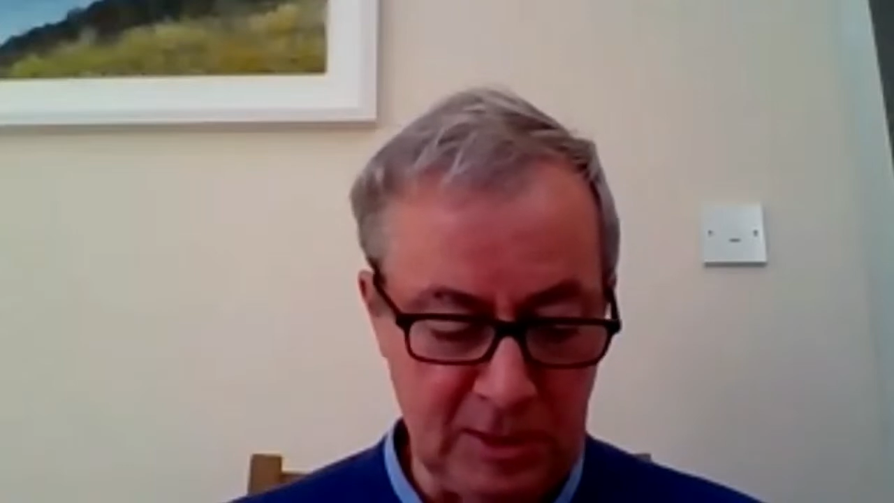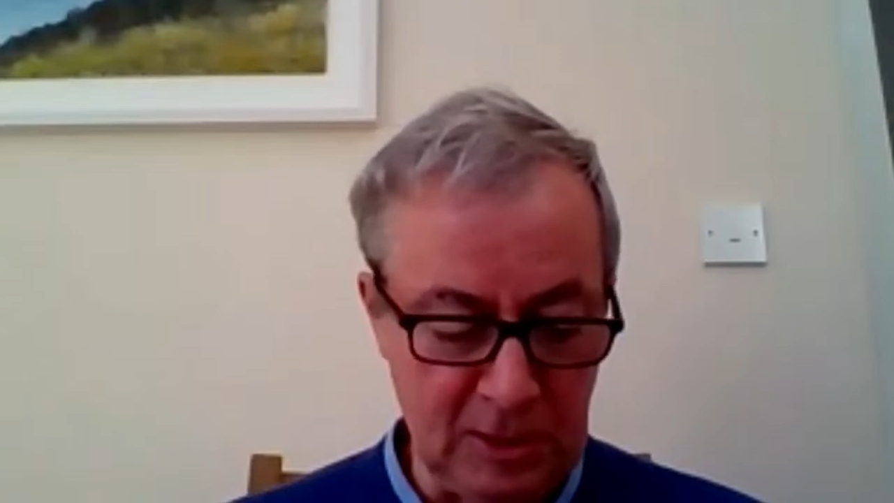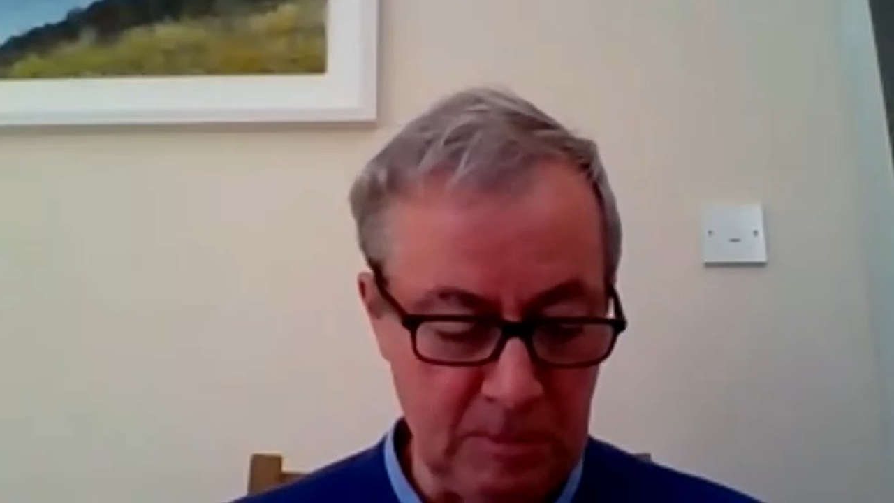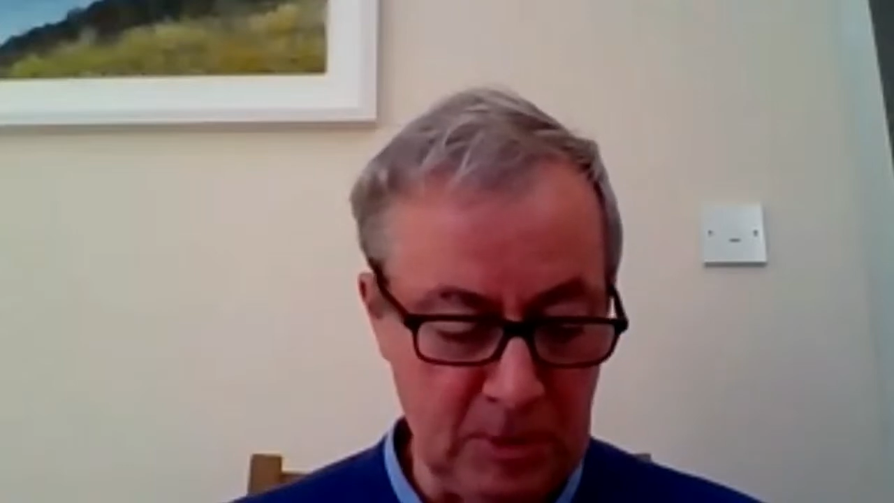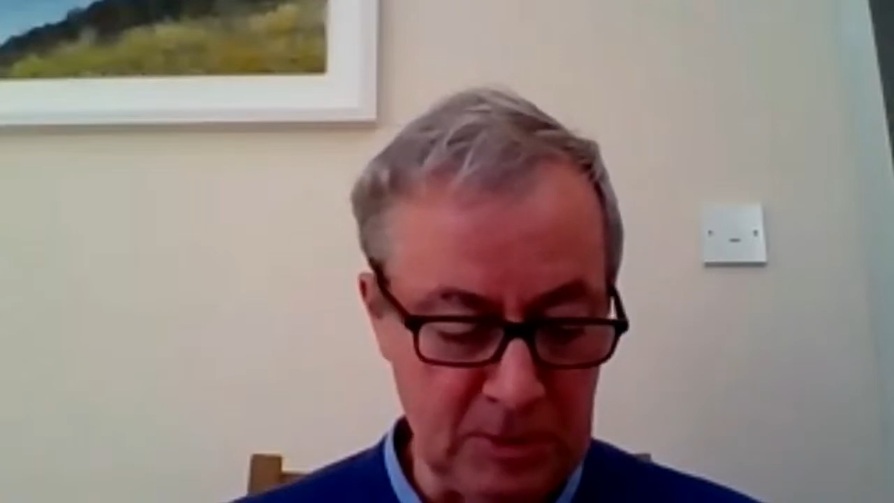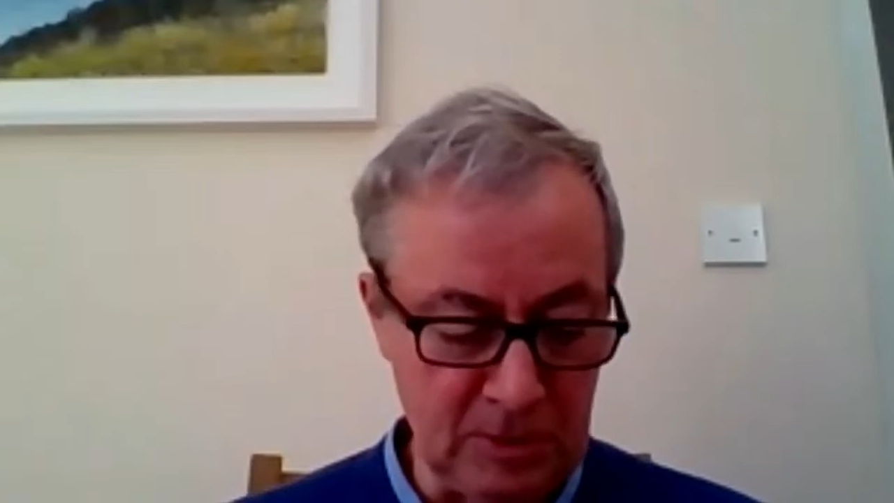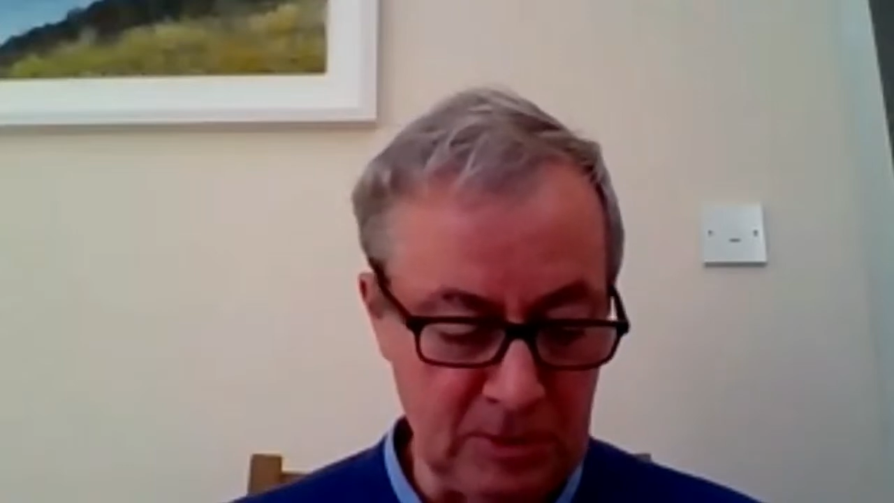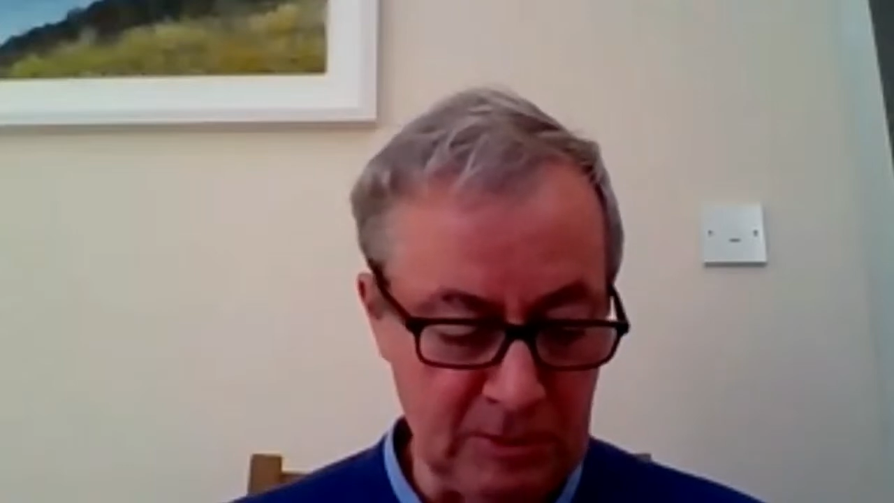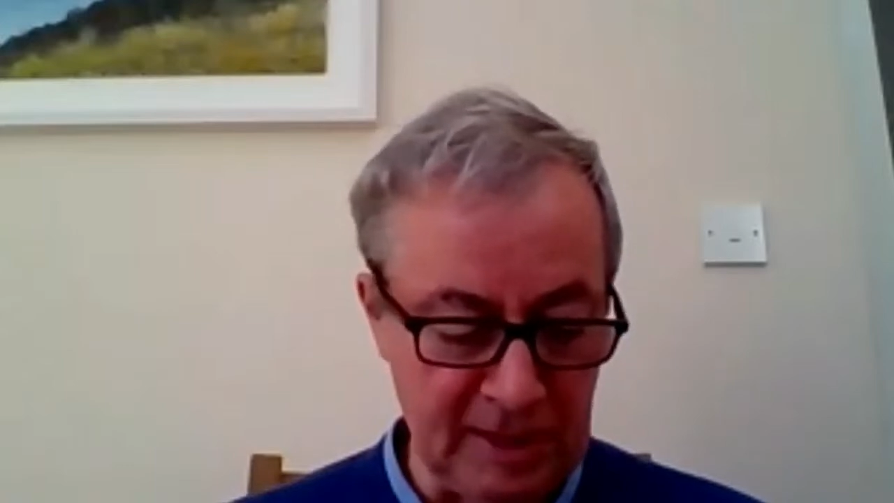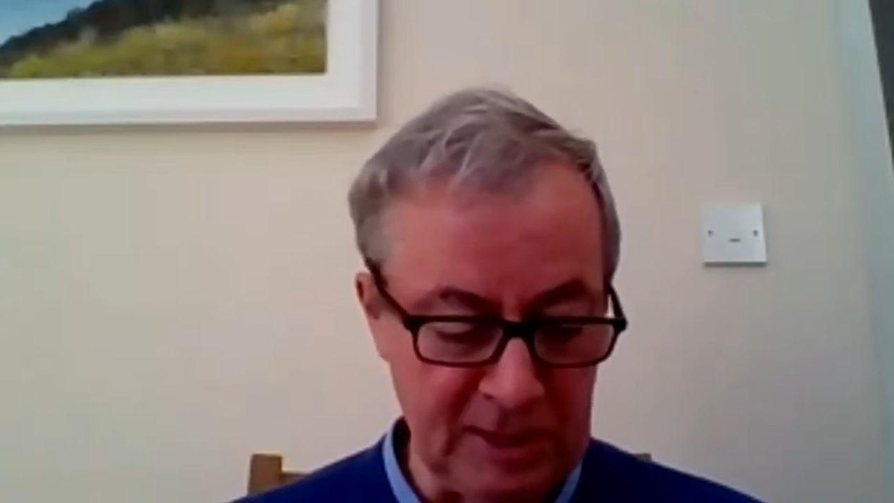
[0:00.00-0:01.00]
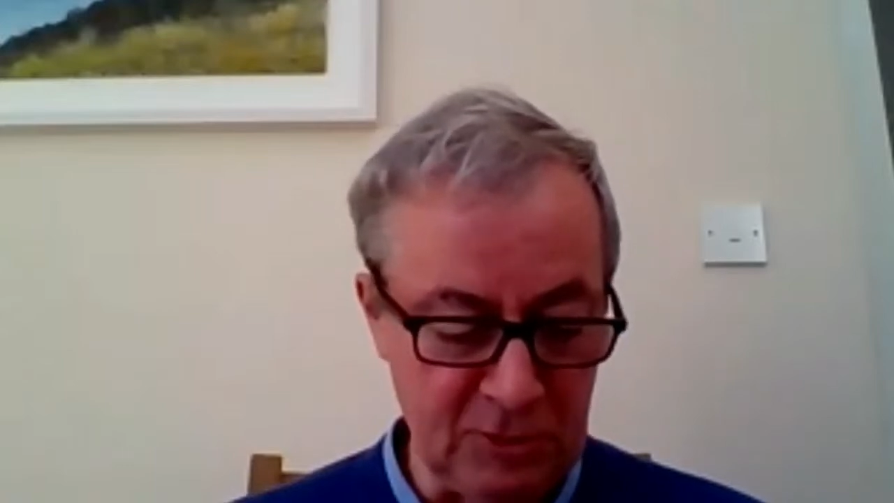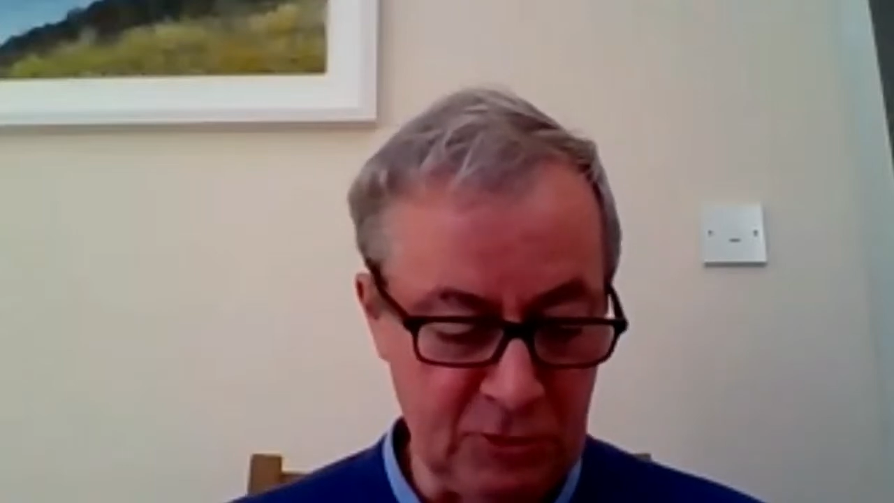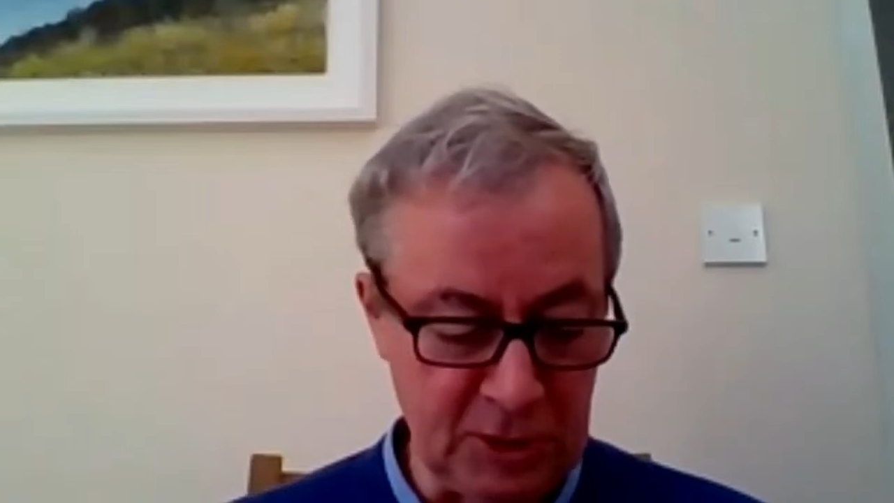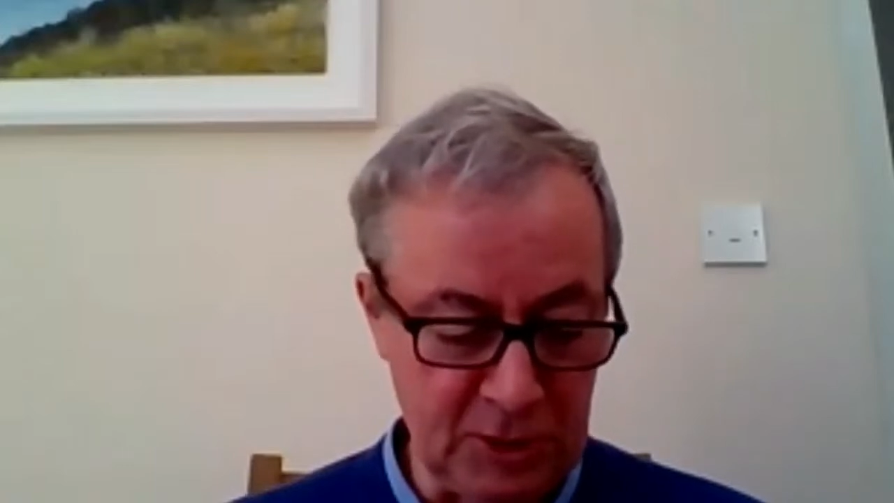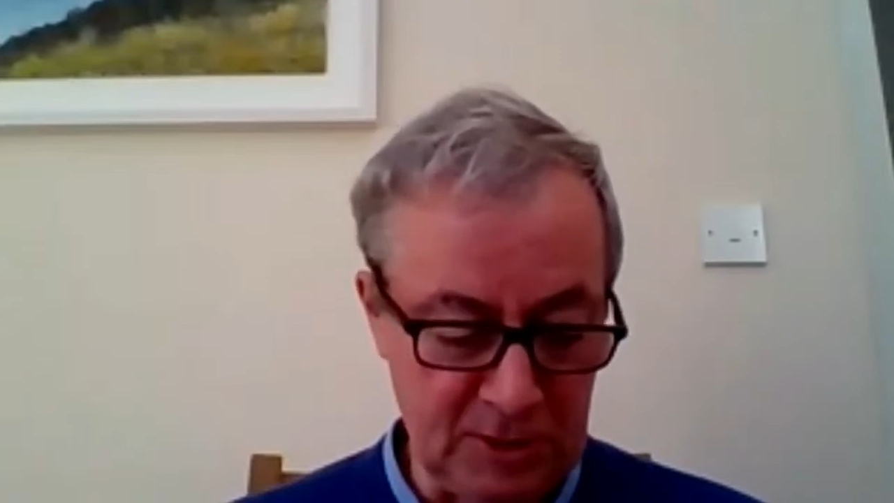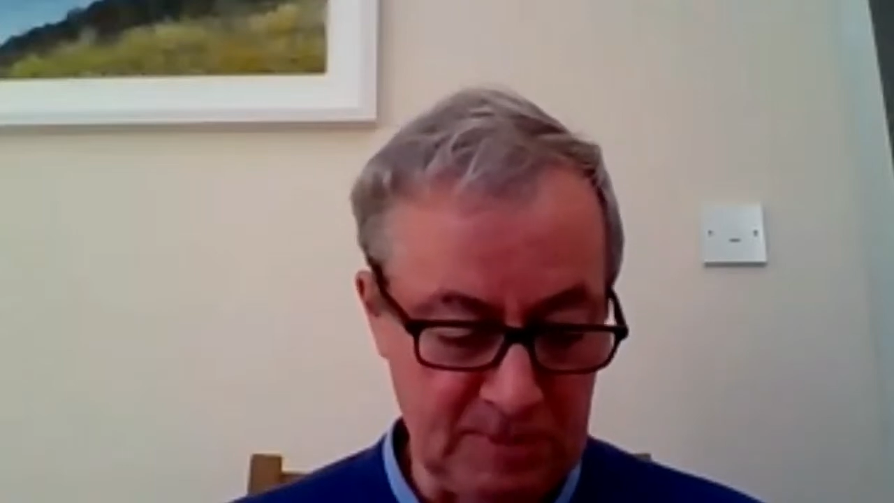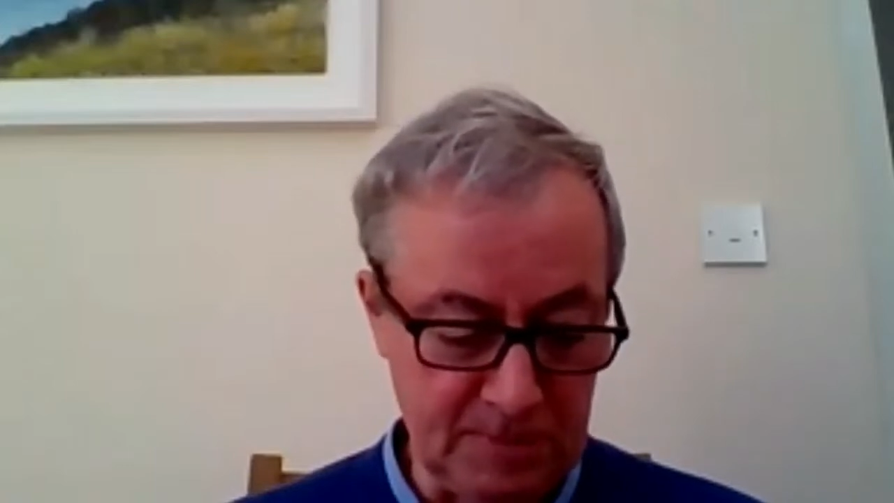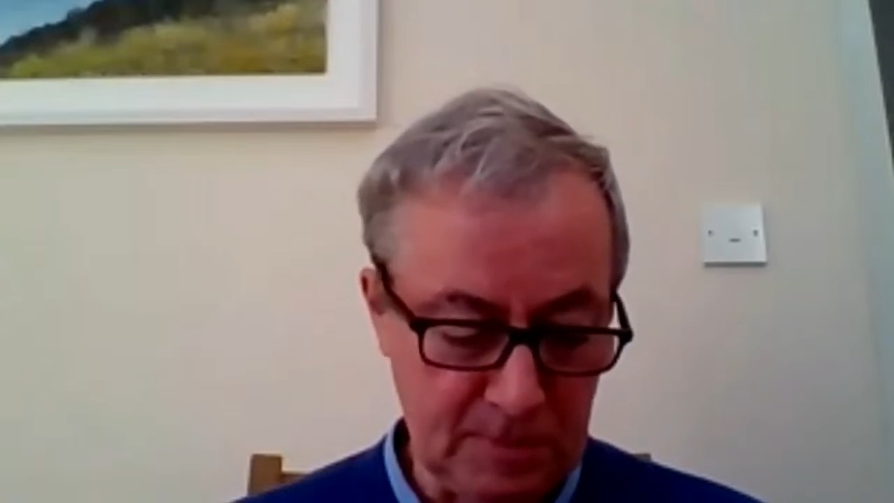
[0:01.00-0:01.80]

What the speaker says: that her mother, Granny Trish,